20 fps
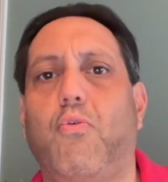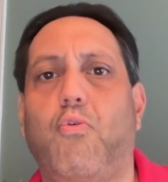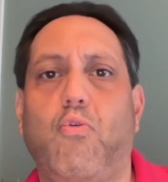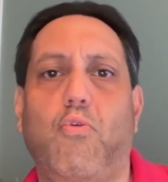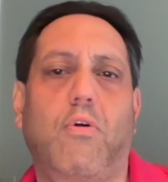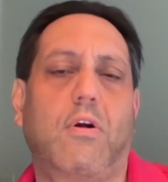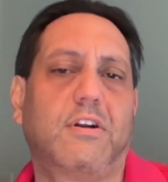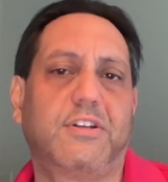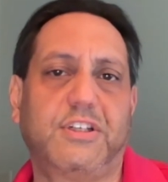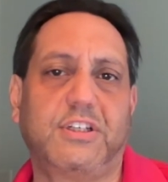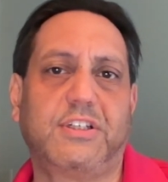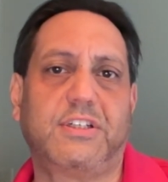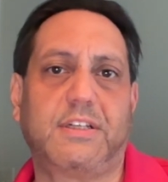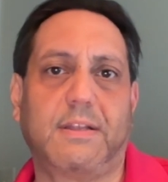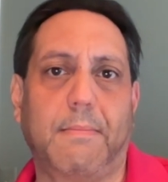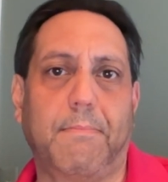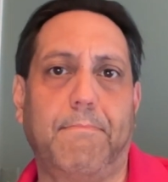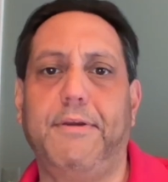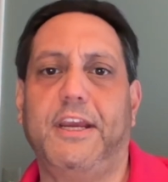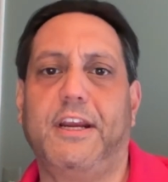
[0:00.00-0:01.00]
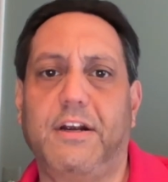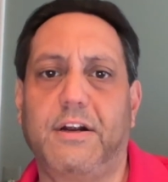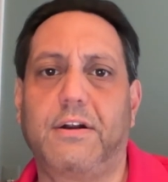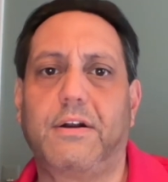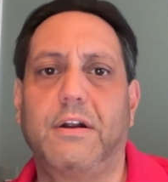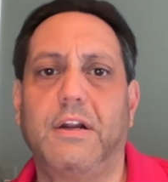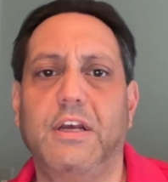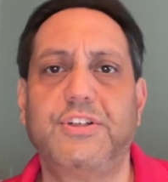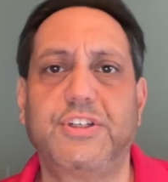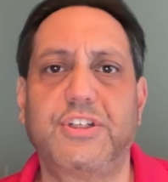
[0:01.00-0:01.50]
or just a
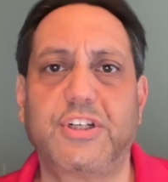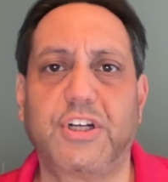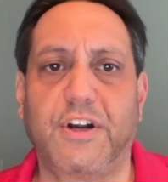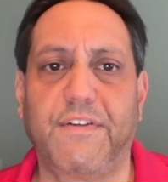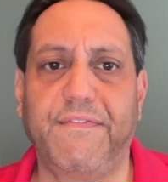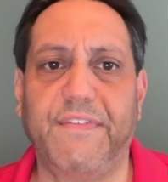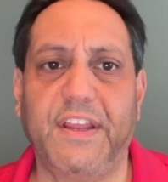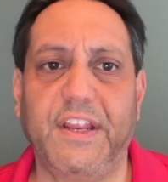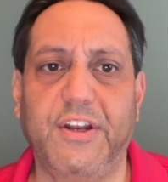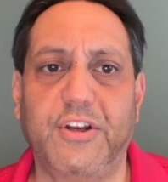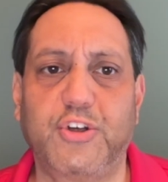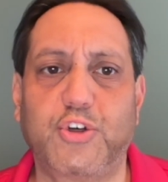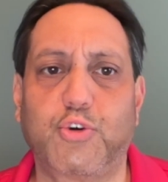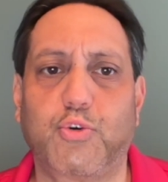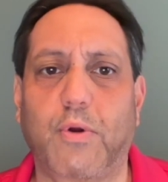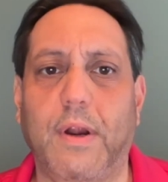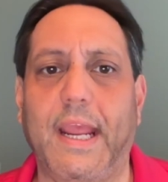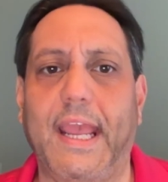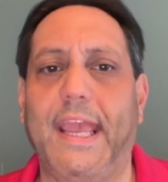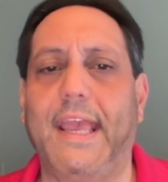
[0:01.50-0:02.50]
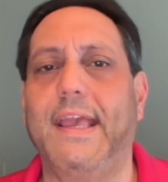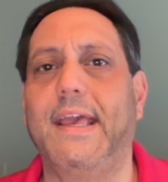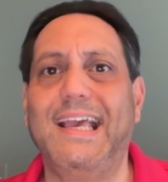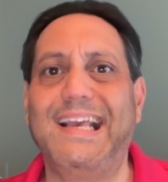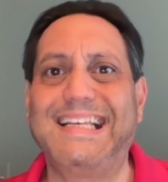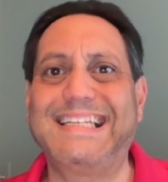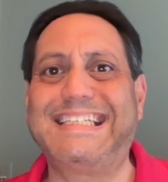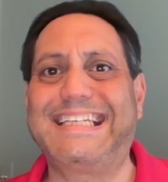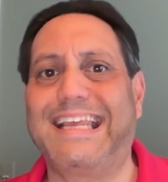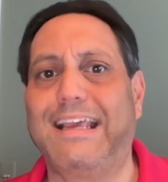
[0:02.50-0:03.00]
bigger serving tray.
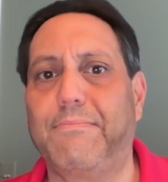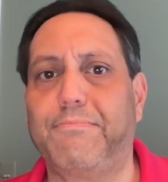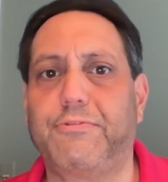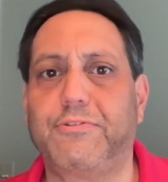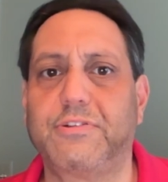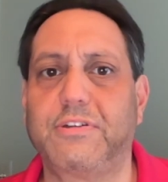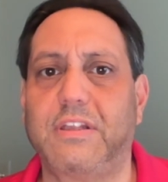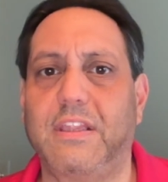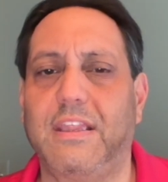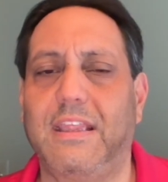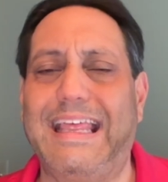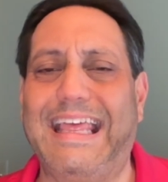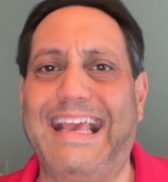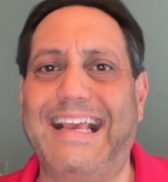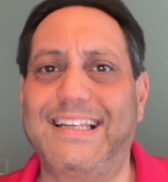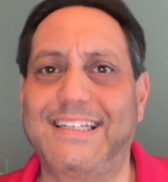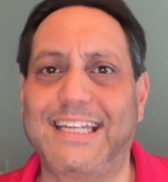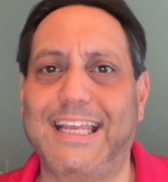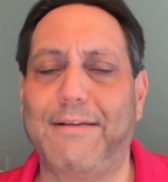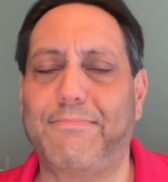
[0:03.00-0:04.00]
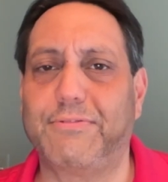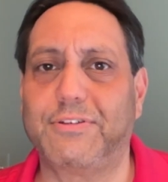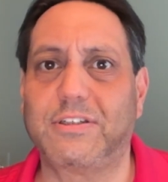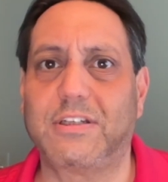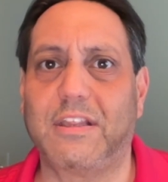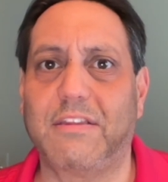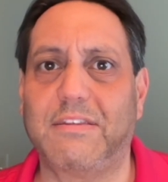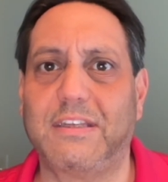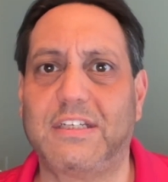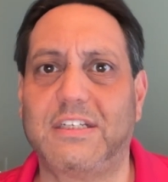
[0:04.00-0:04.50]
Examples
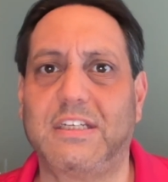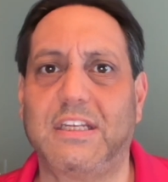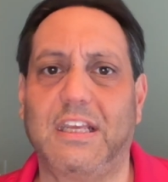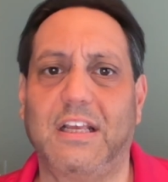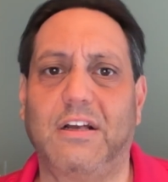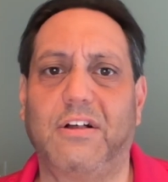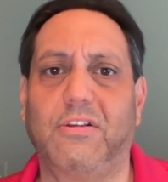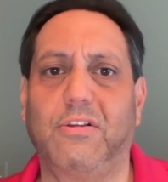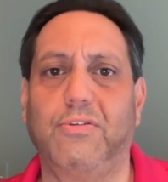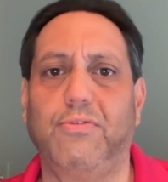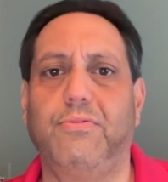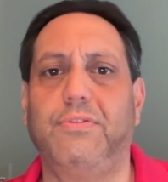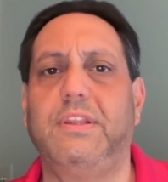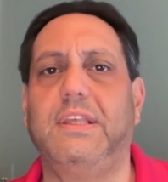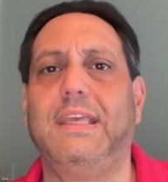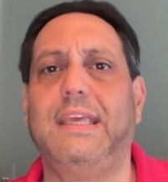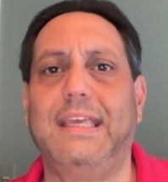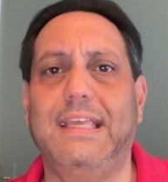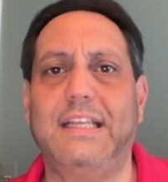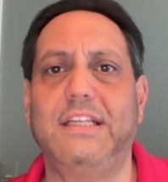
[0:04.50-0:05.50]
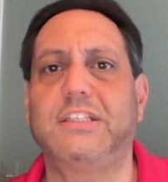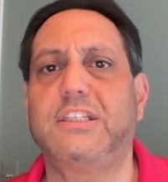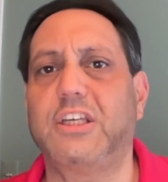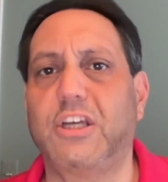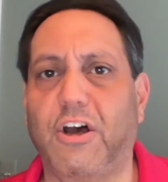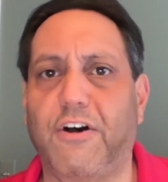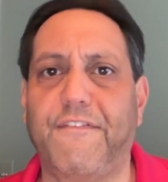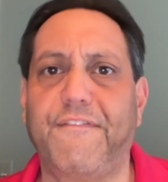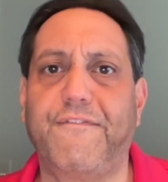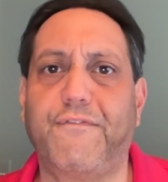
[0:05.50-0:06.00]
of this include the
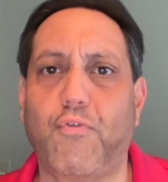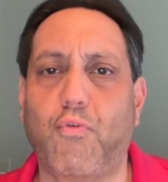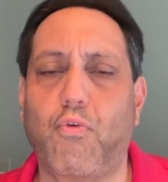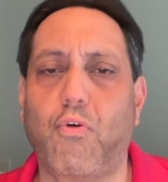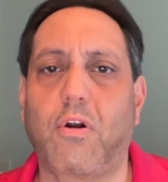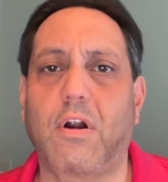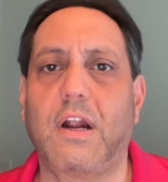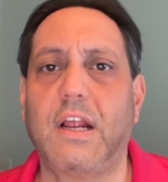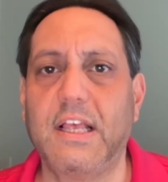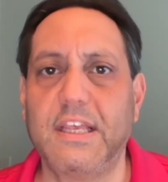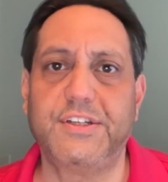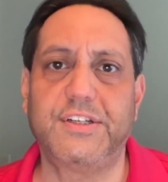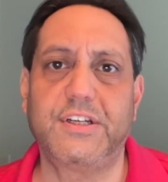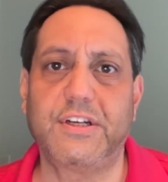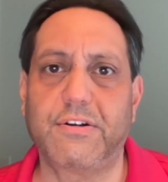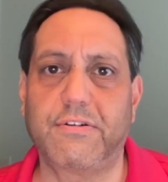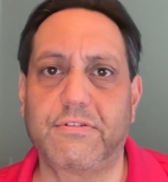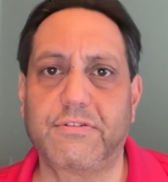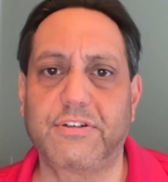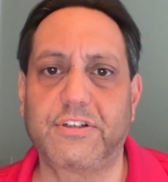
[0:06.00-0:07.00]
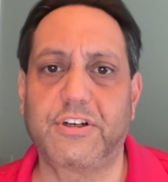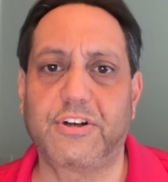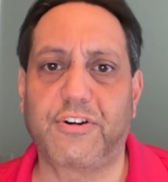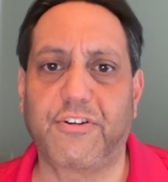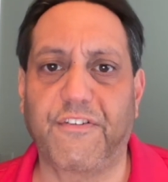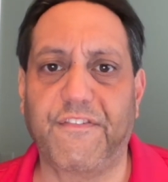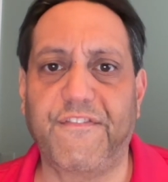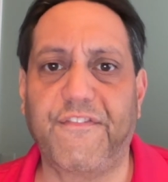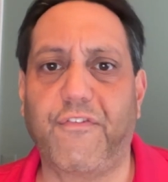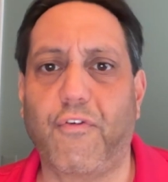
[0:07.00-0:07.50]
Intel
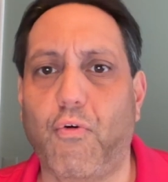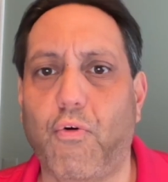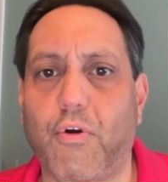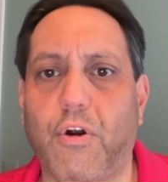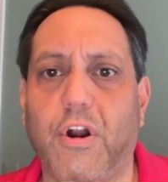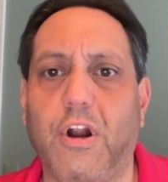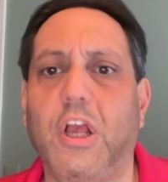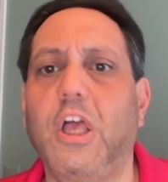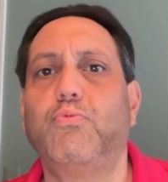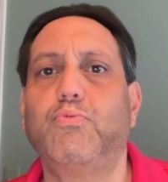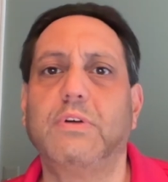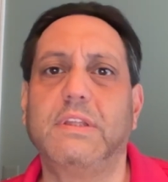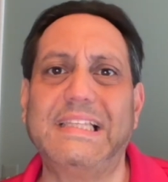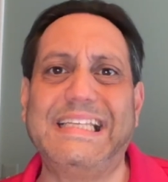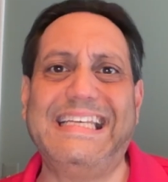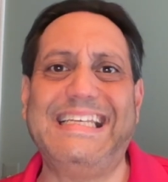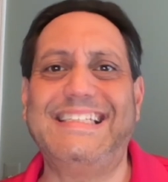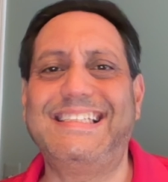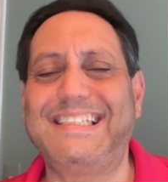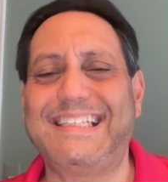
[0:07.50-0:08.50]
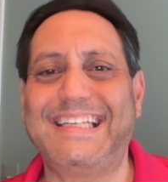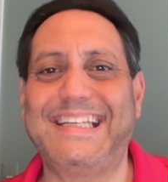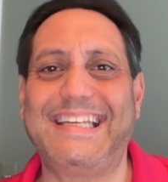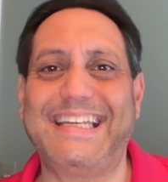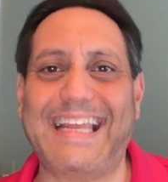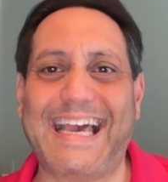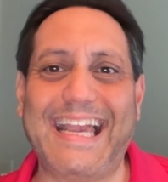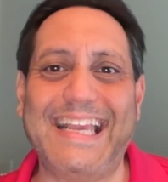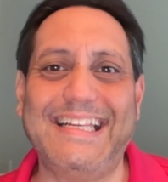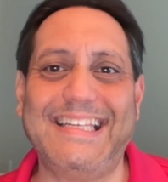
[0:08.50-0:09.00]
4004, released
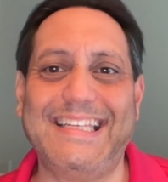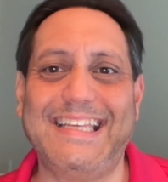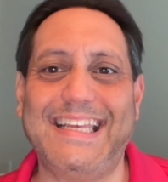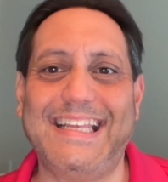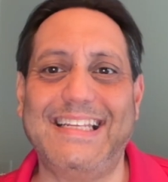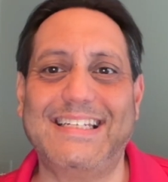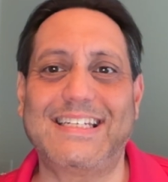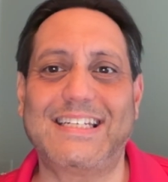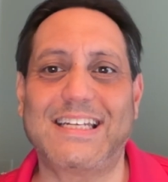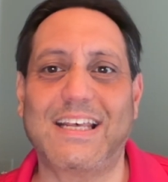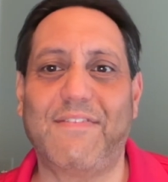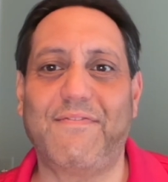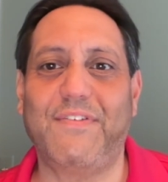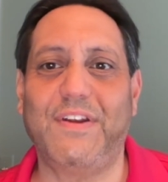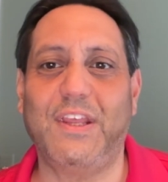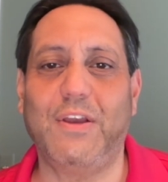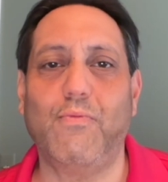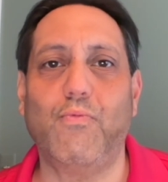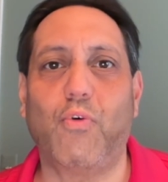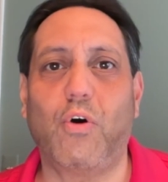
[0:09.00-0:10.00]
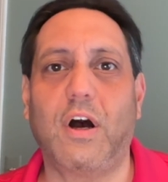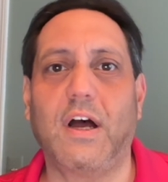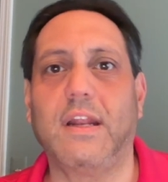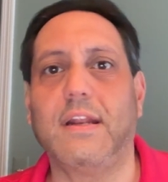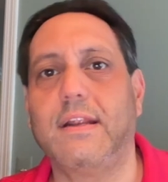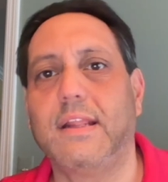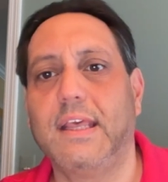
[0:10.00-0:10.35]
in 1971.